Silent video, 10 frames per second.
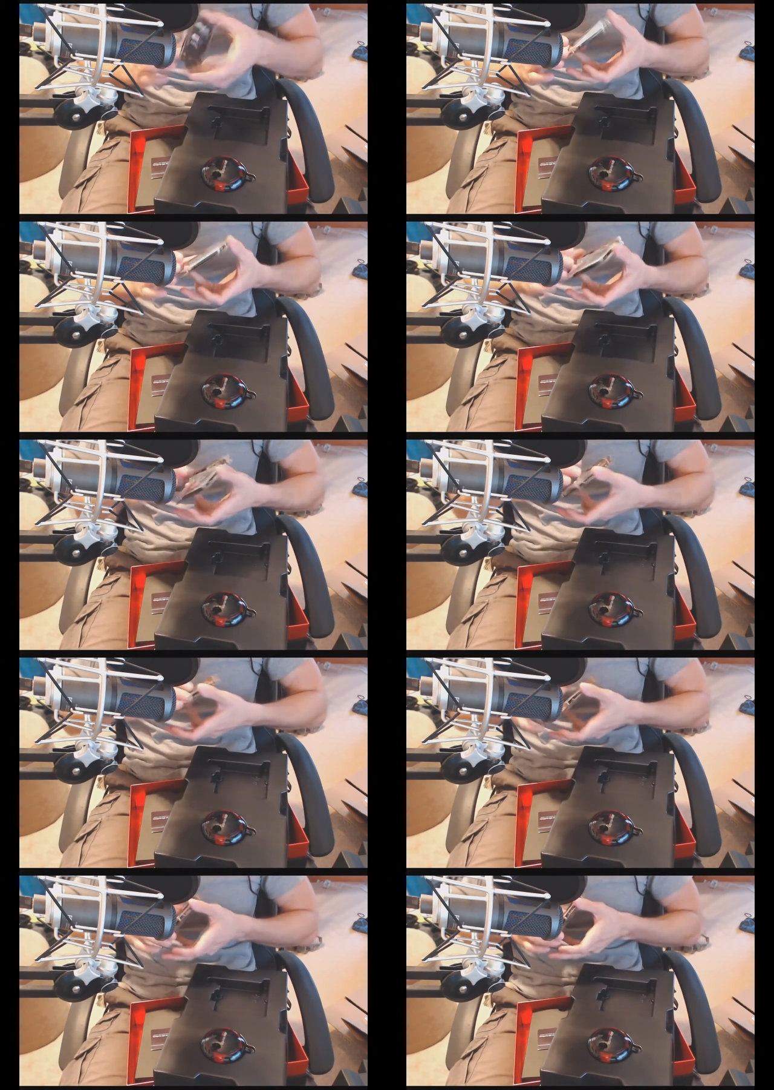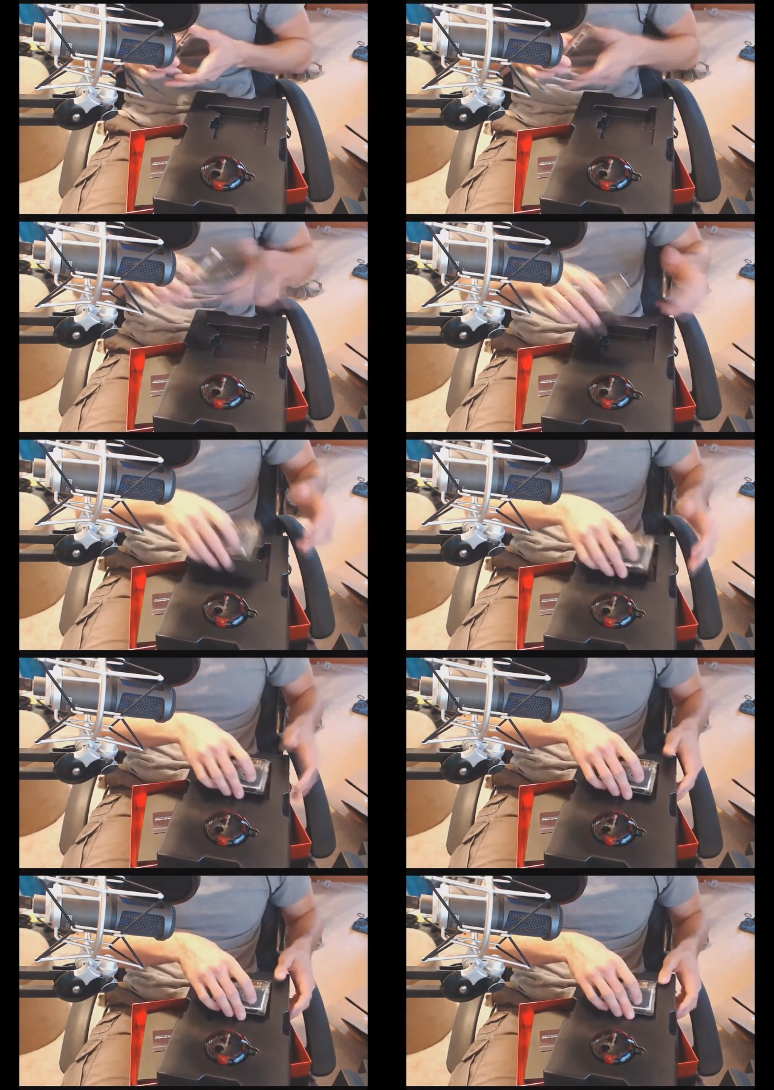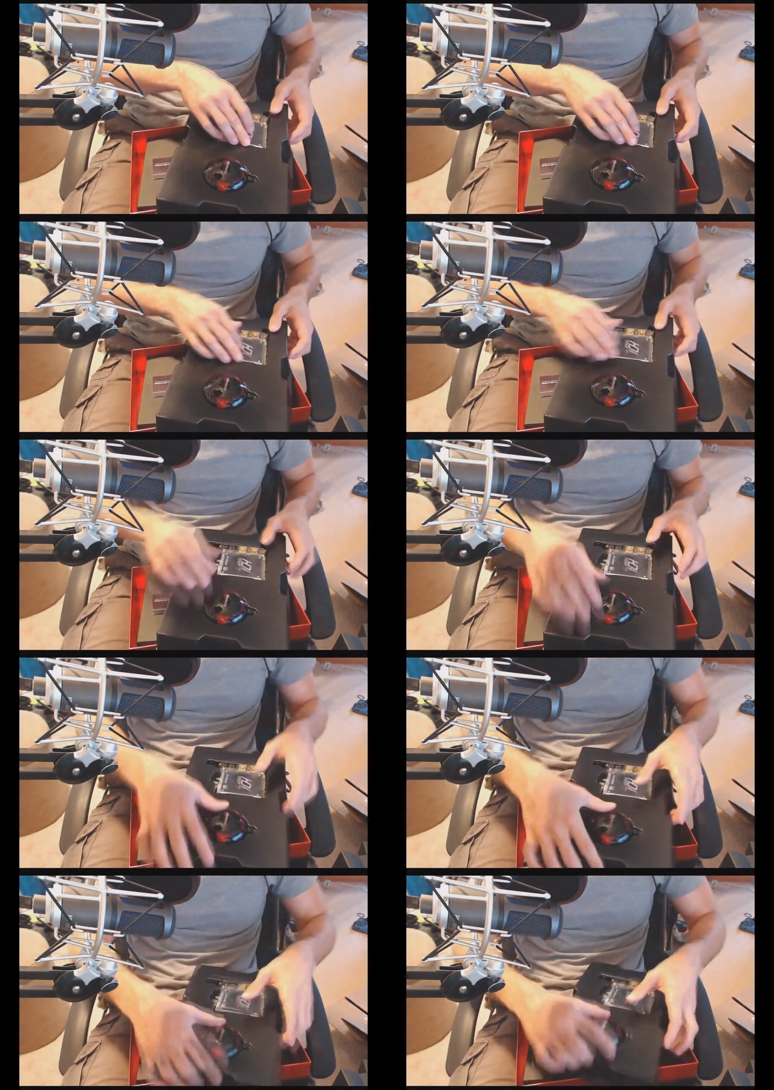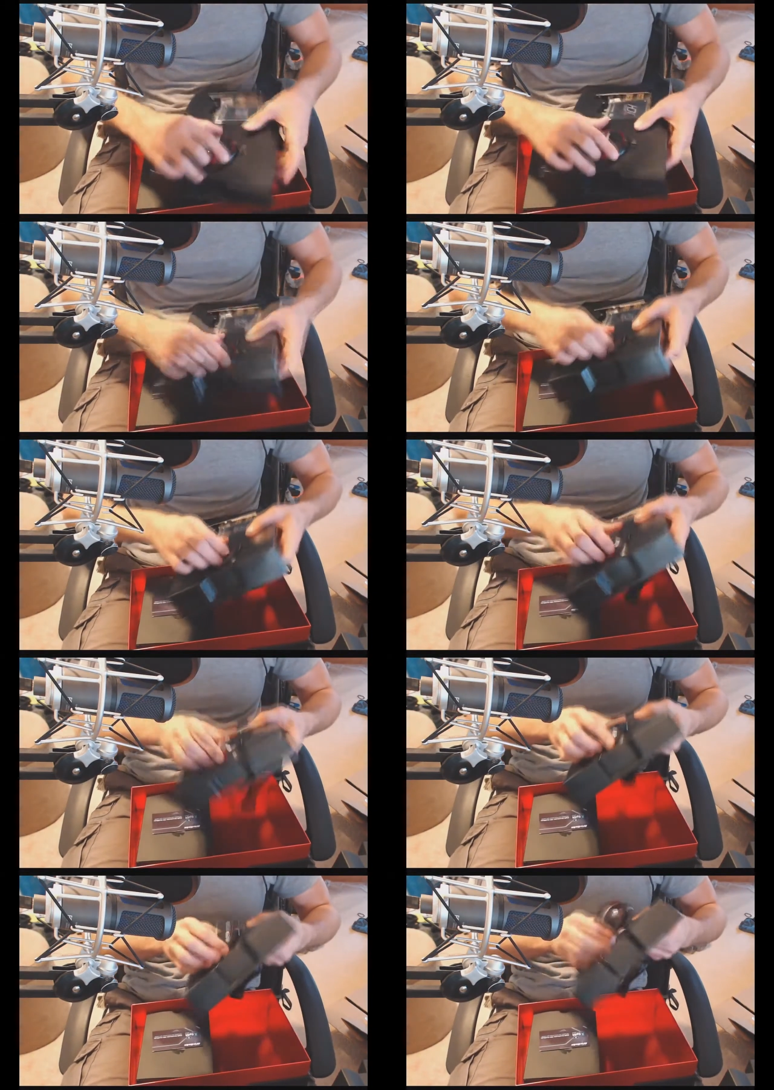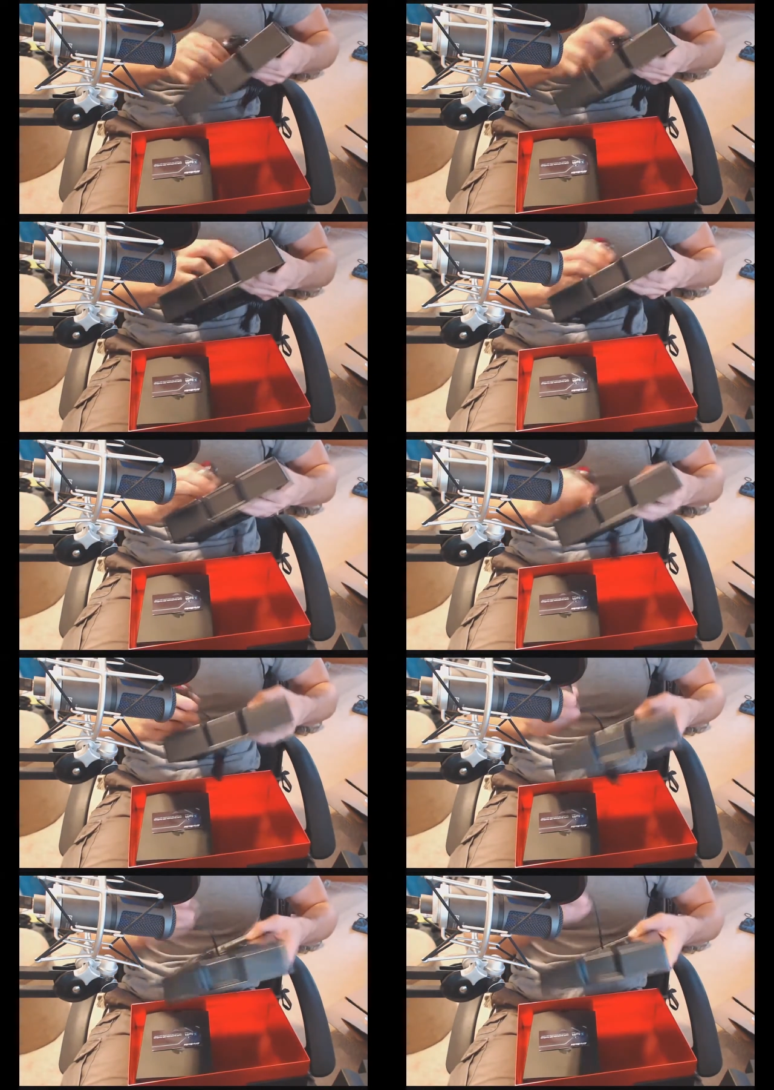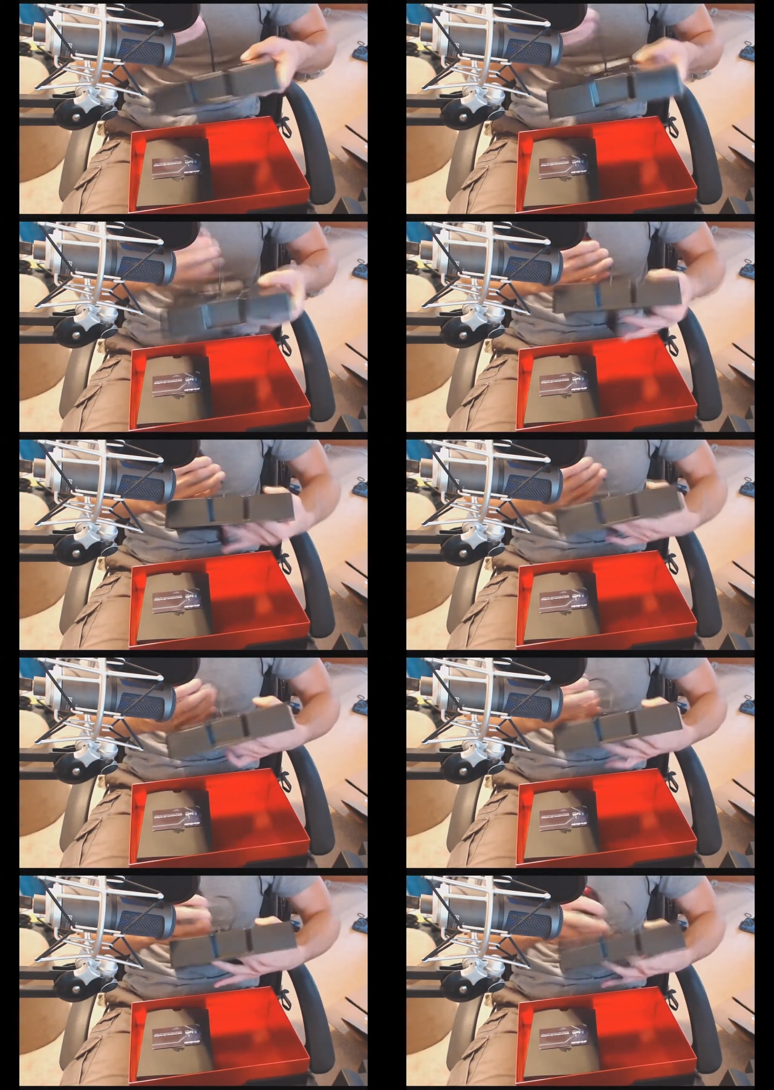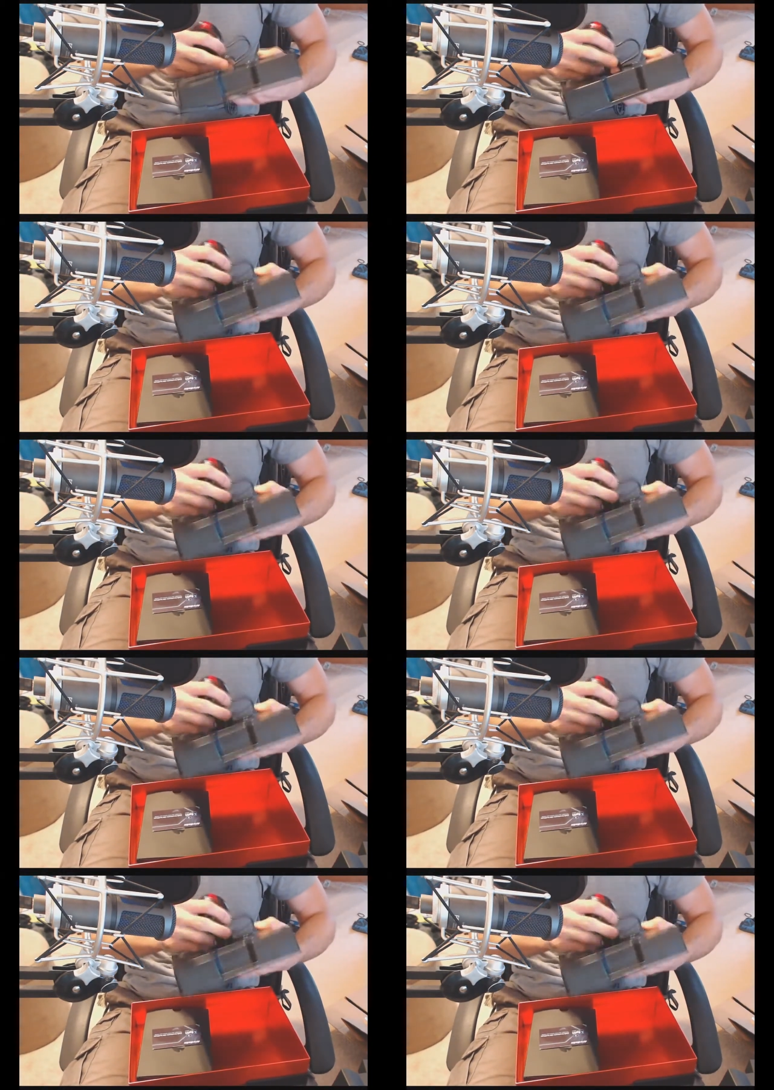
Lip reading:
Nobody's mouth can be seen.